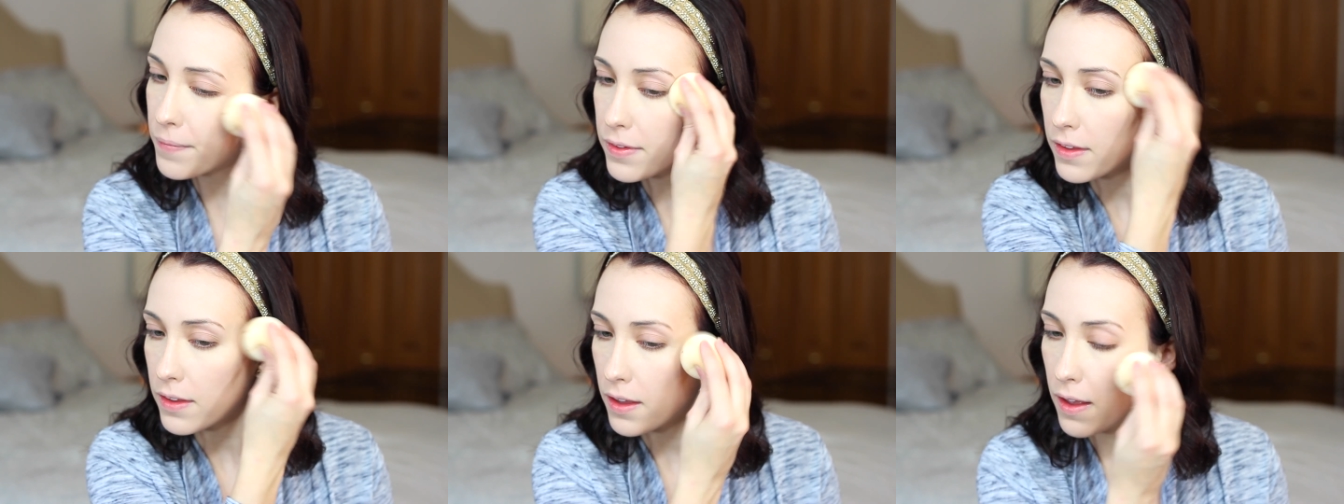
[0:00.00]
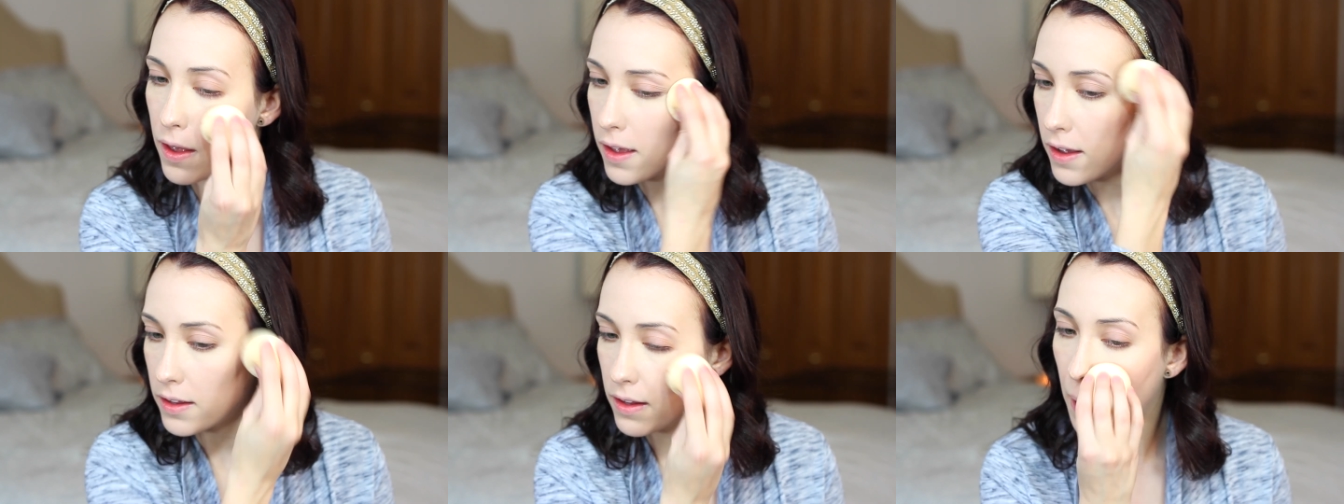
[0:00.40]

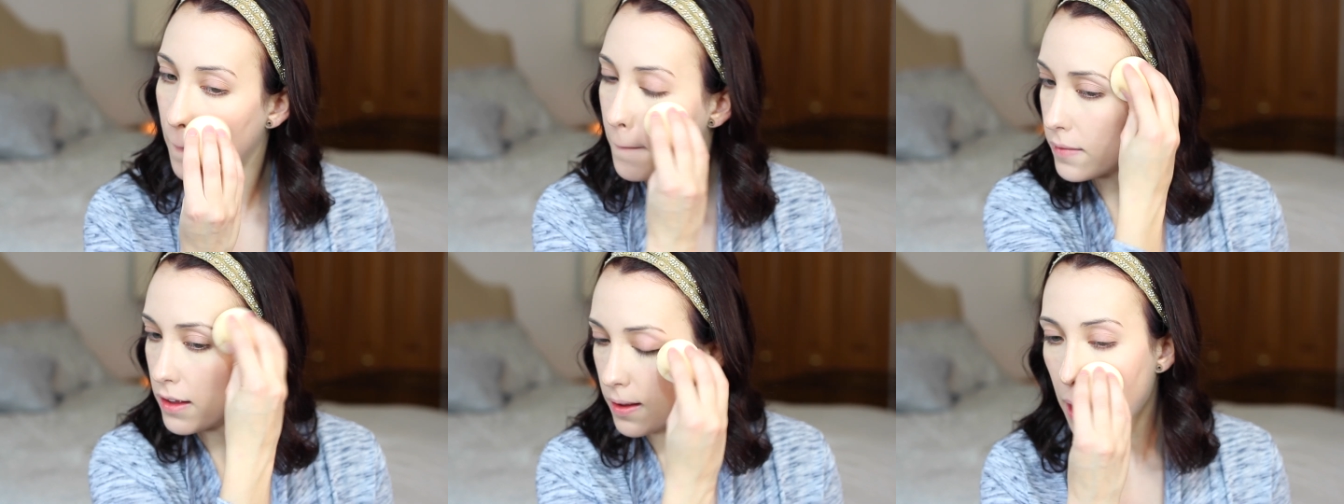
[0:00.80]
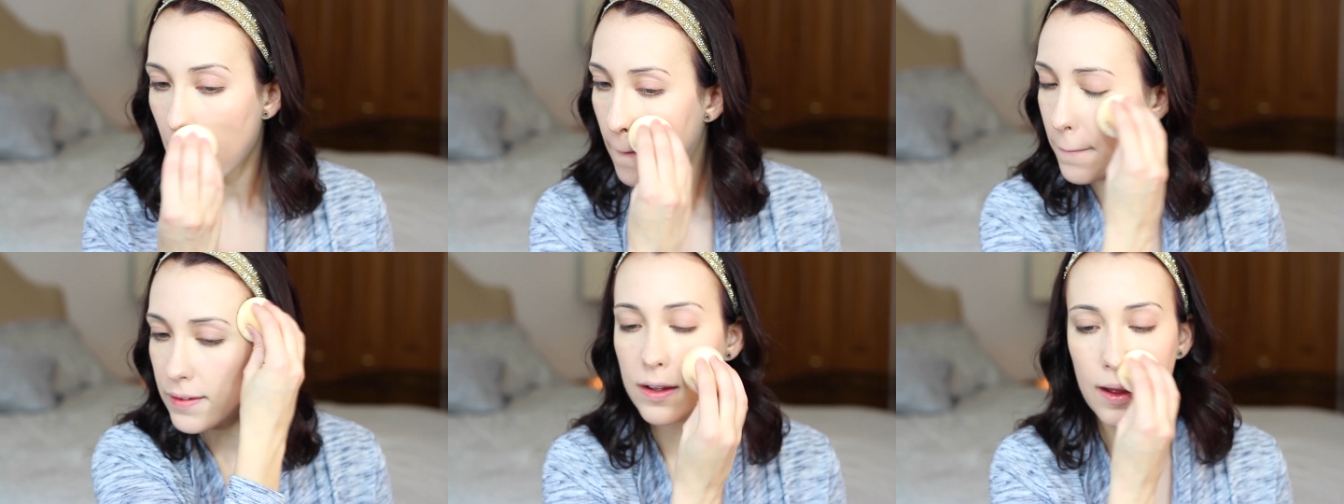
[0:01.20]
to get under
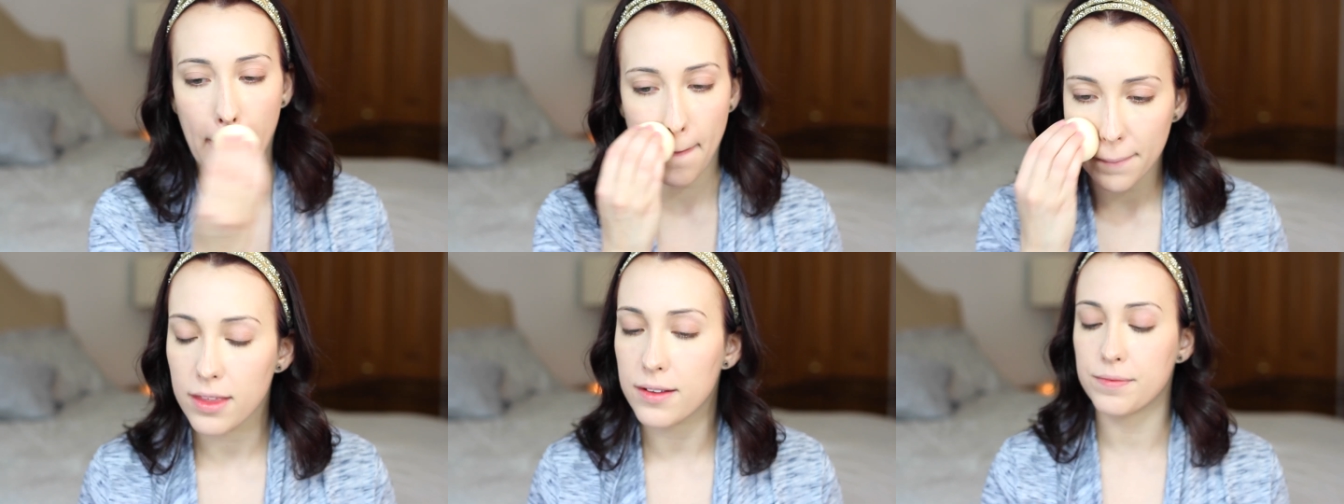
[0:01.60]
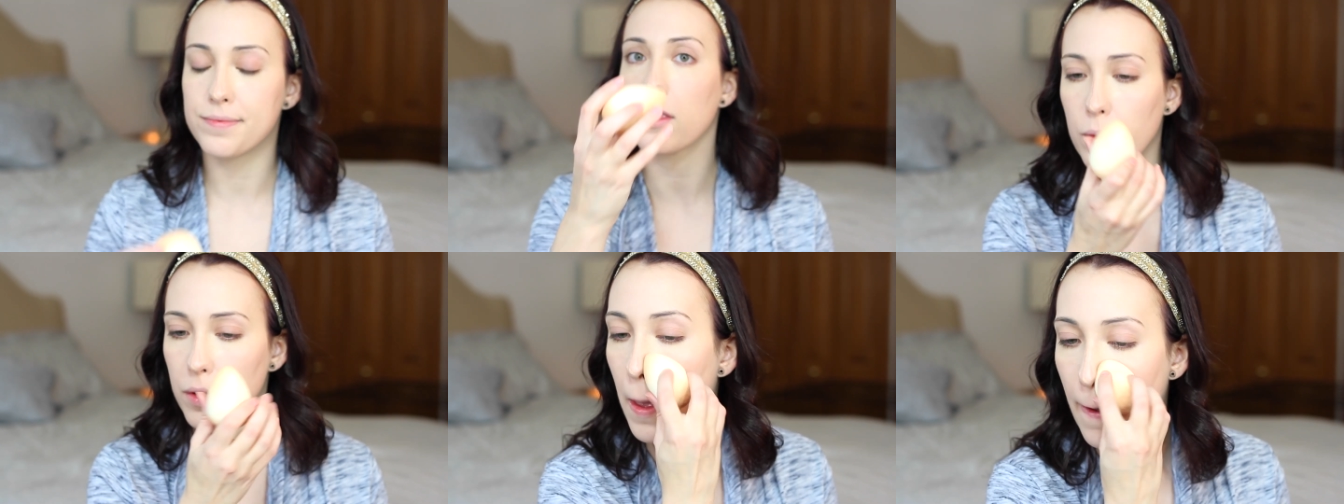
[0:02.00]
my eyes really
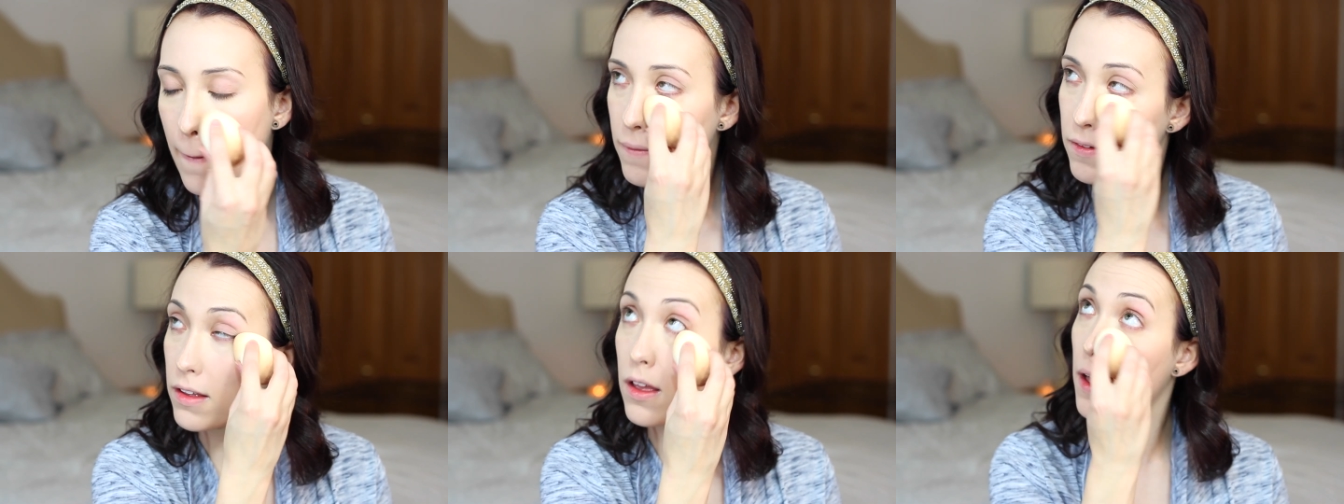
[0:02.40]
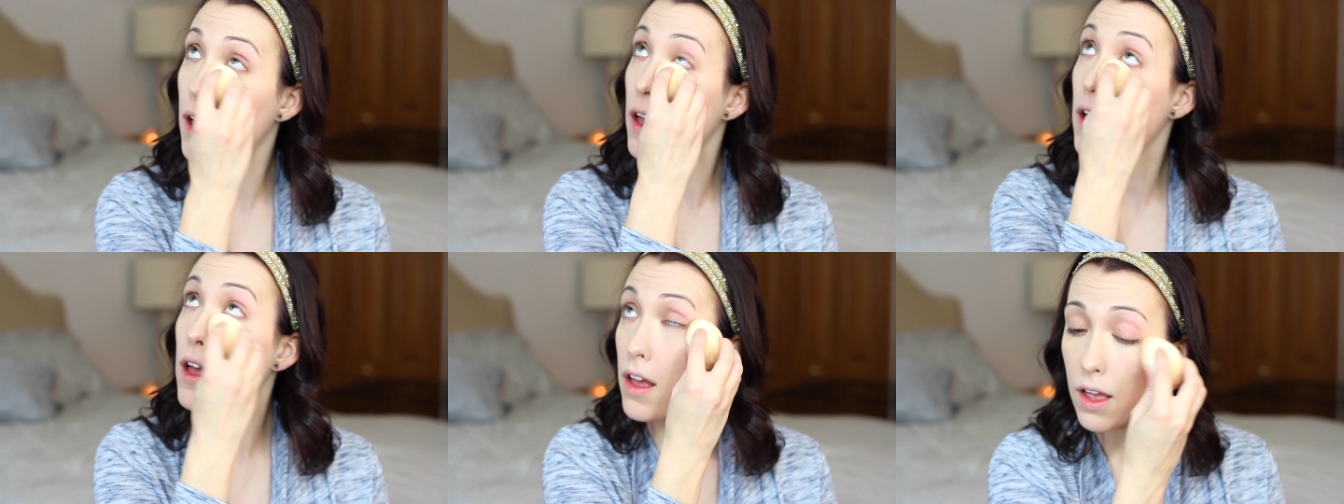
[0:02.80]
well
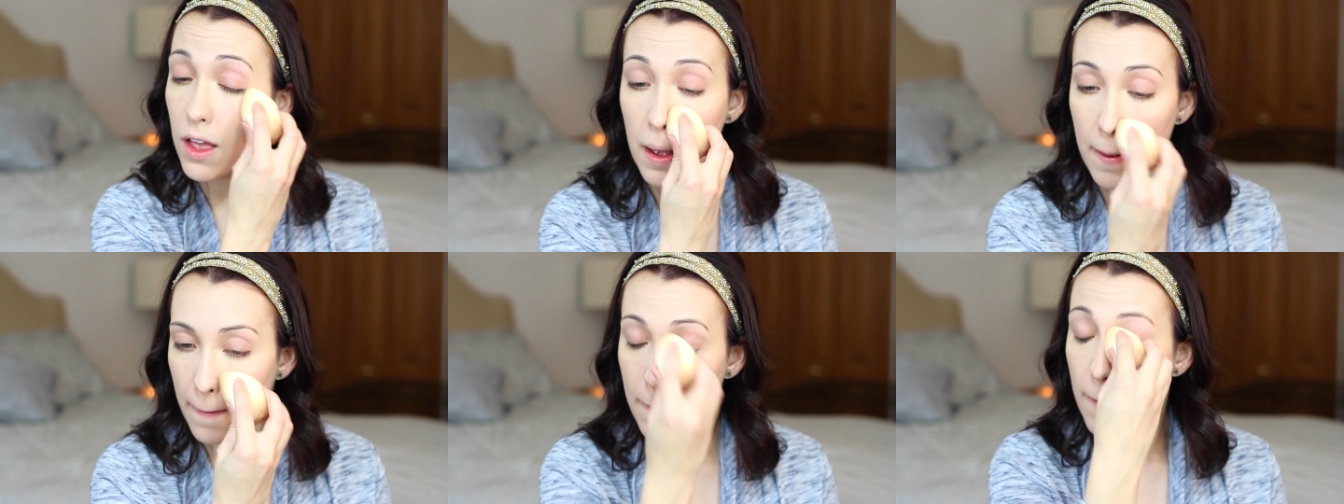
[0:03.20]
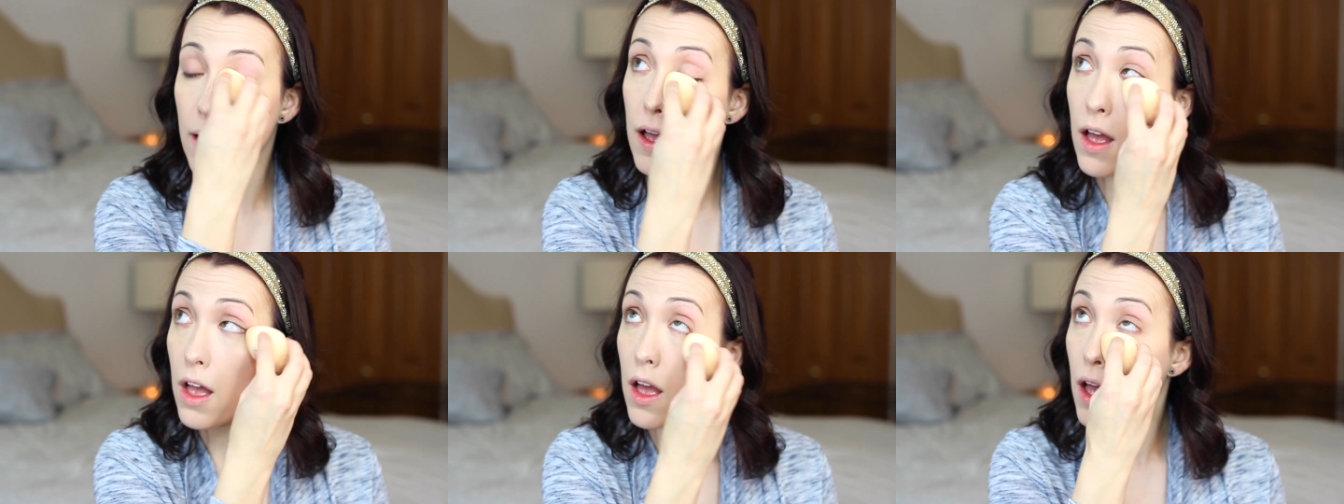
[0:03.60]
and around my
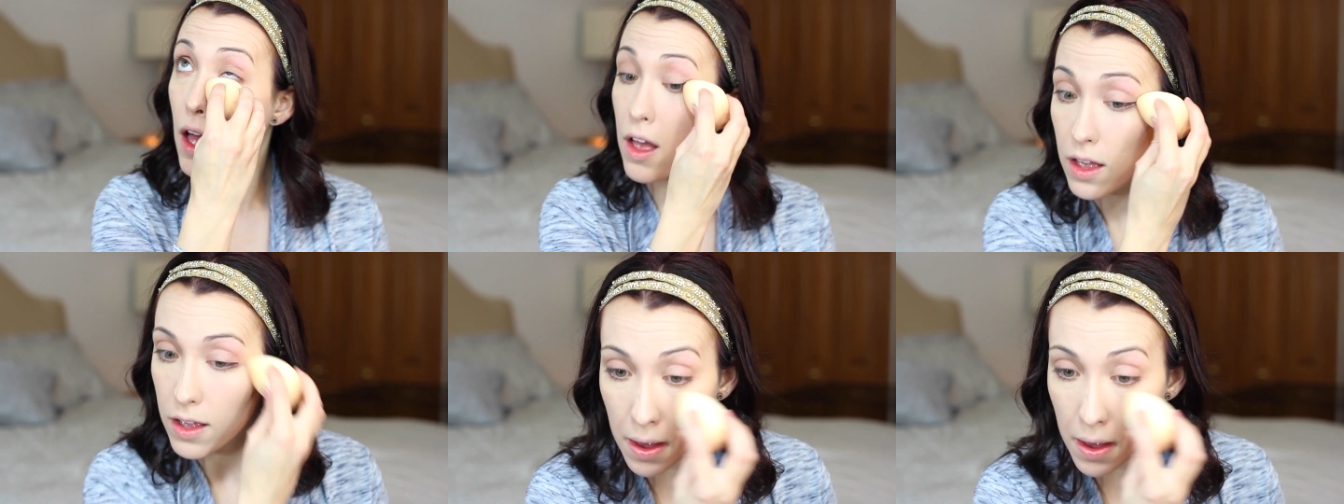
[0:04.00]
nose.